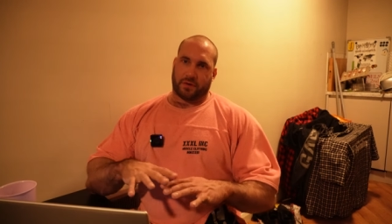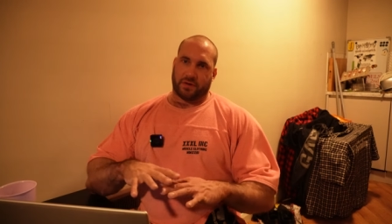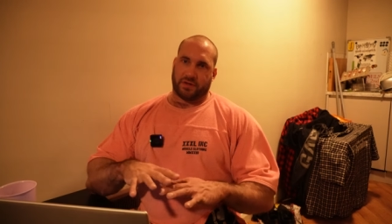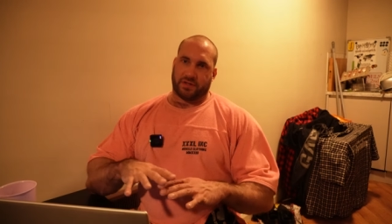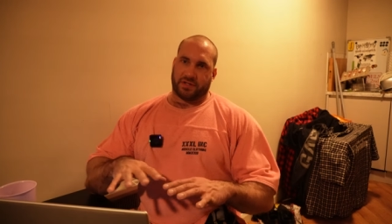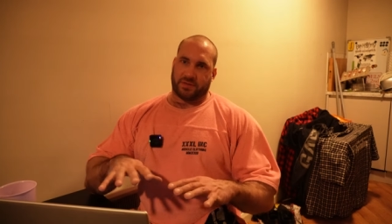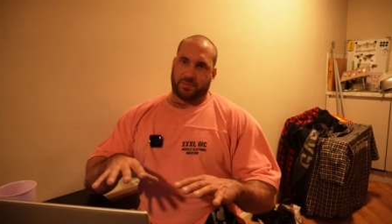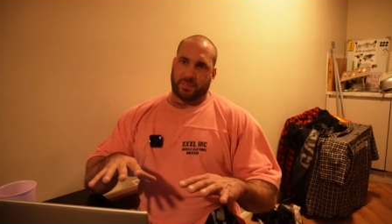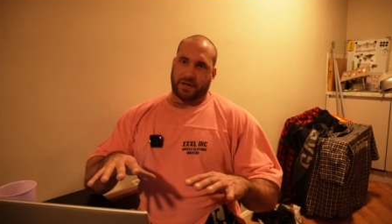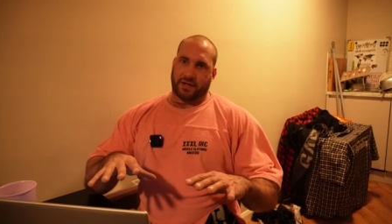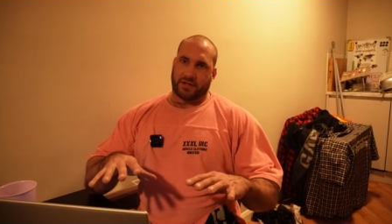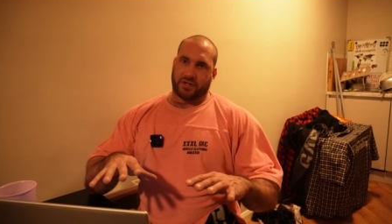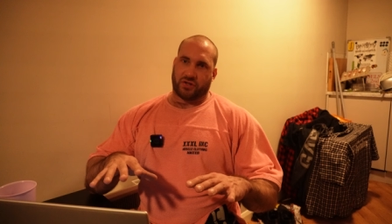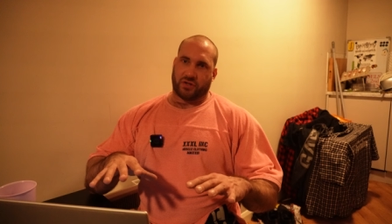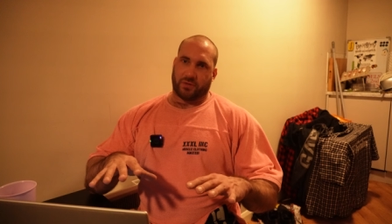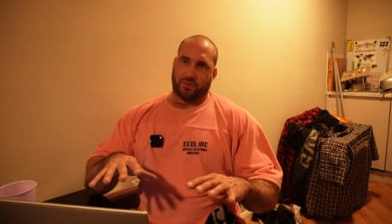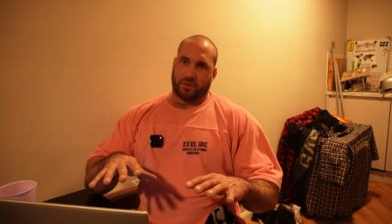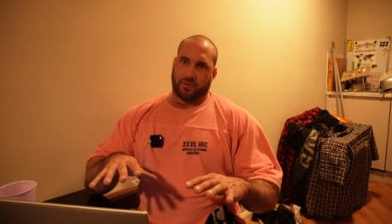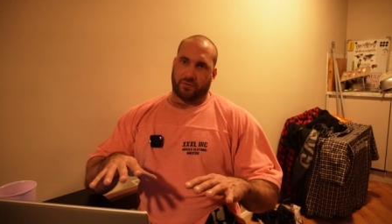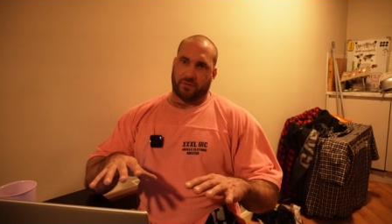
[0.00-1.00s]
good
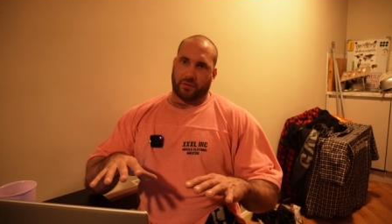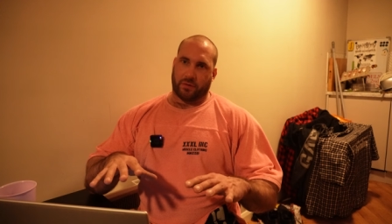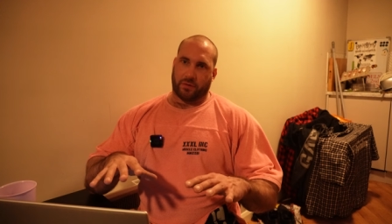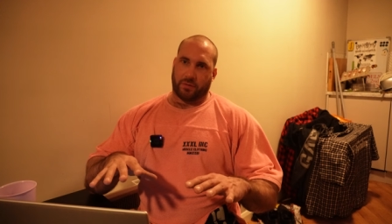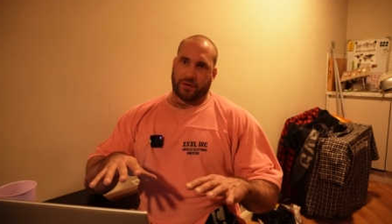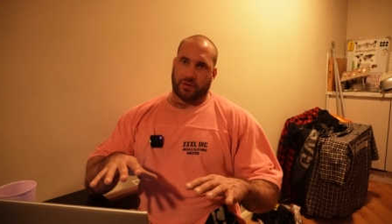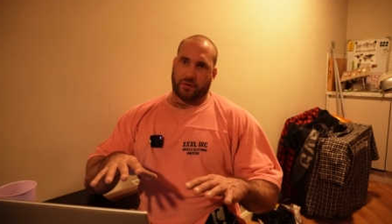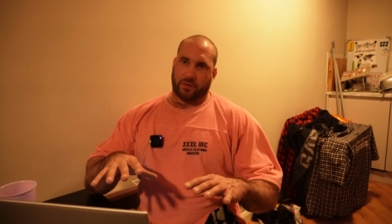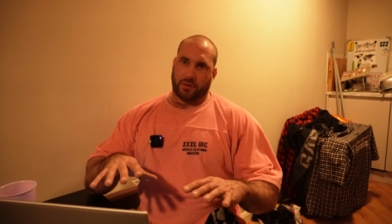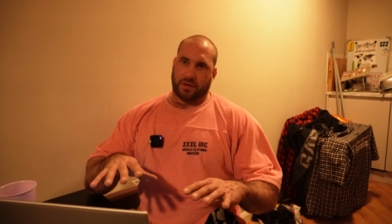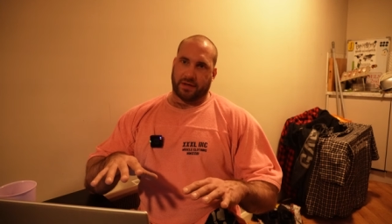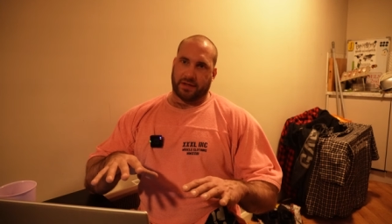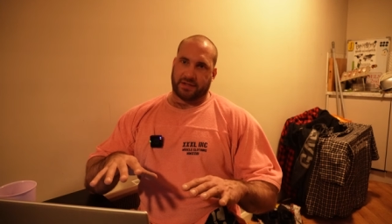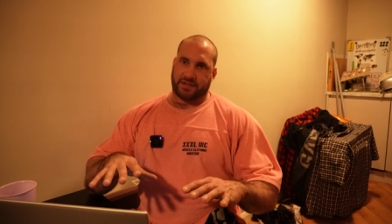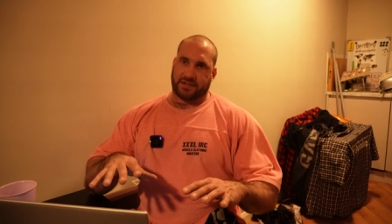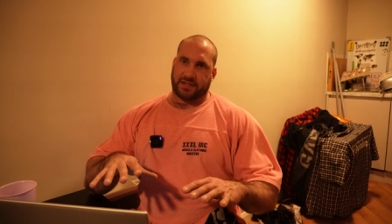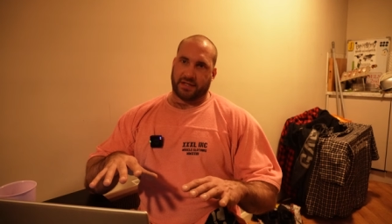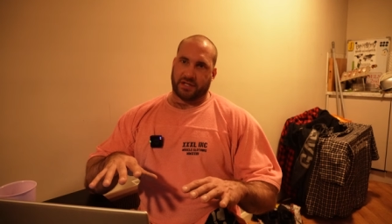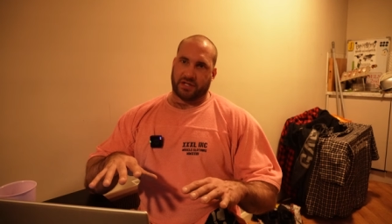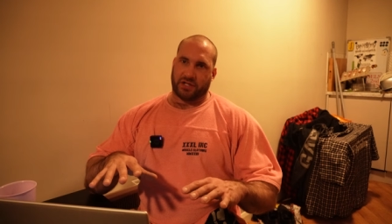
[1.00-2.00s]
spectrum of what we call the
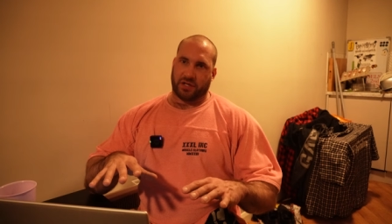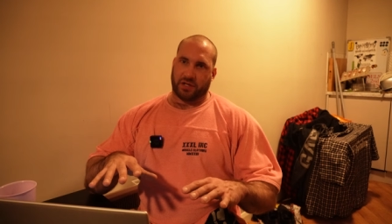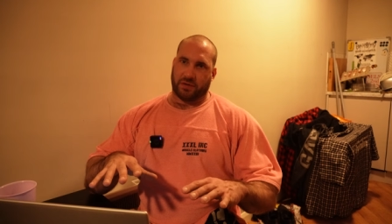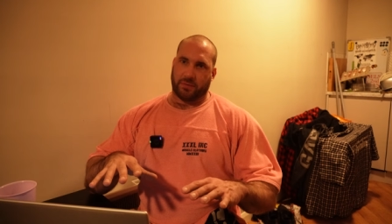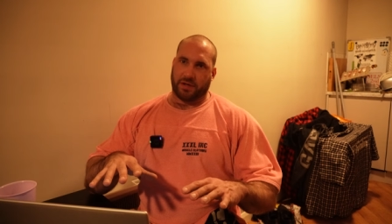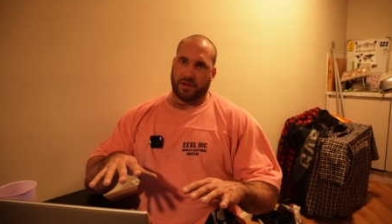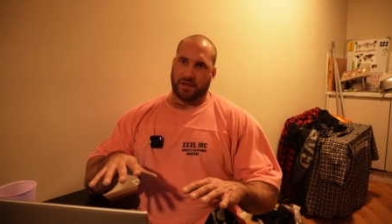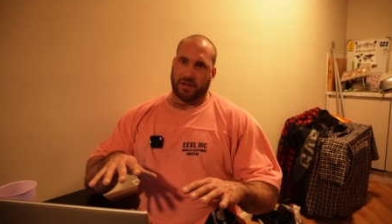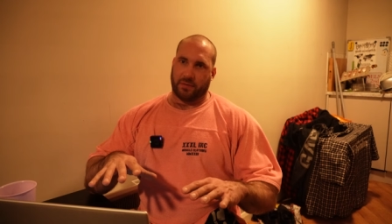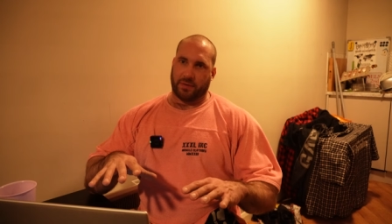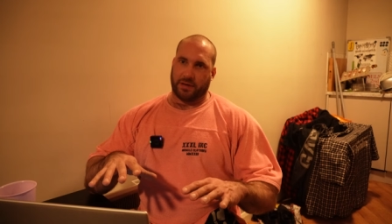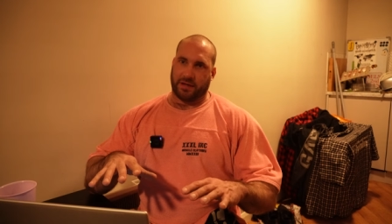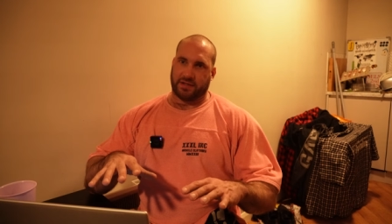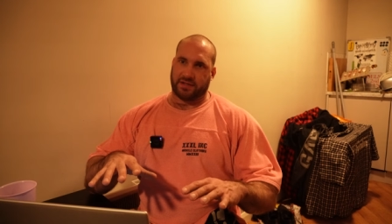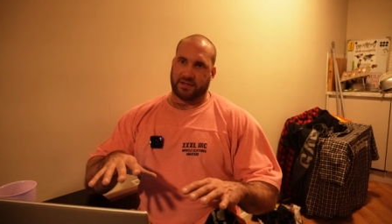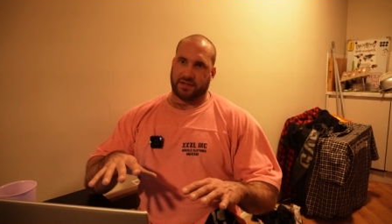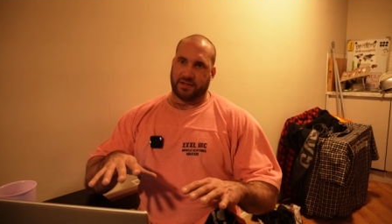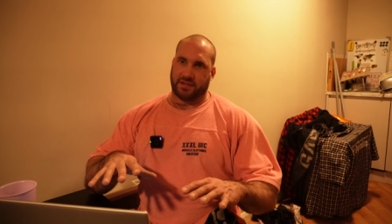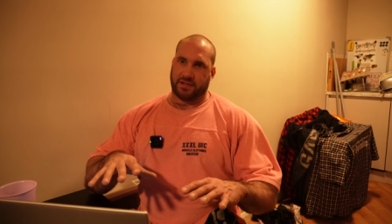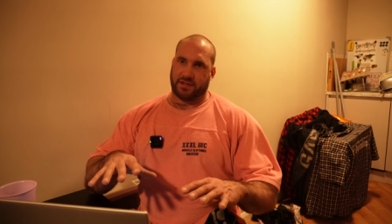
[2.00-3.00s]
essential amino
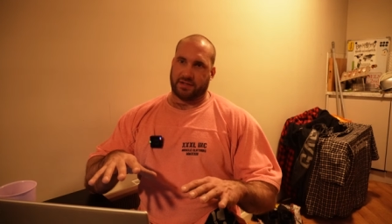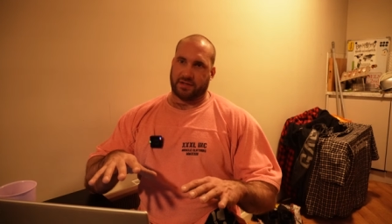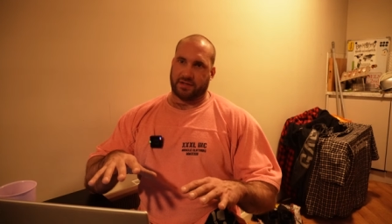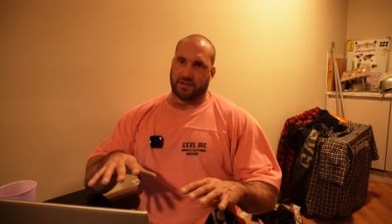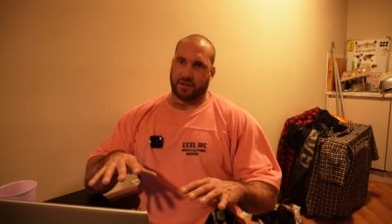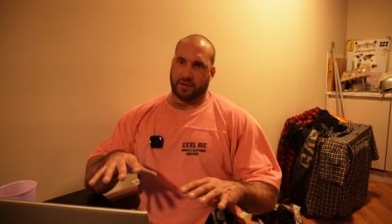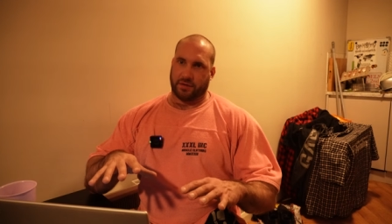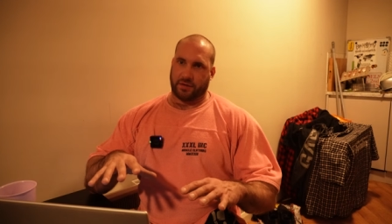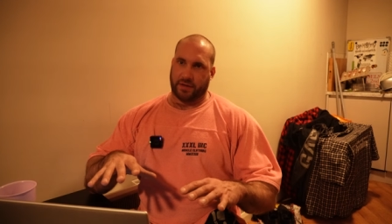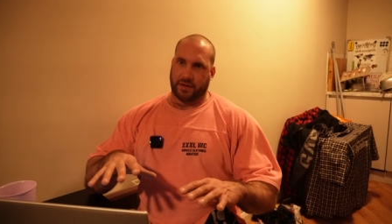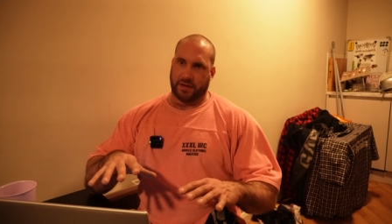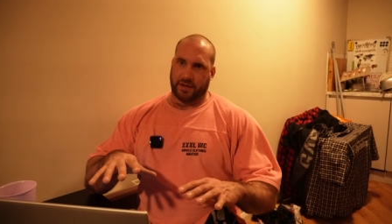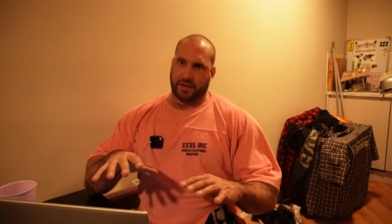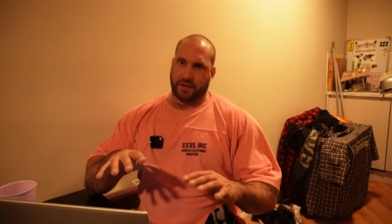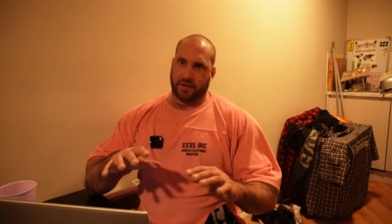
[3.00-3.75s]
acids so the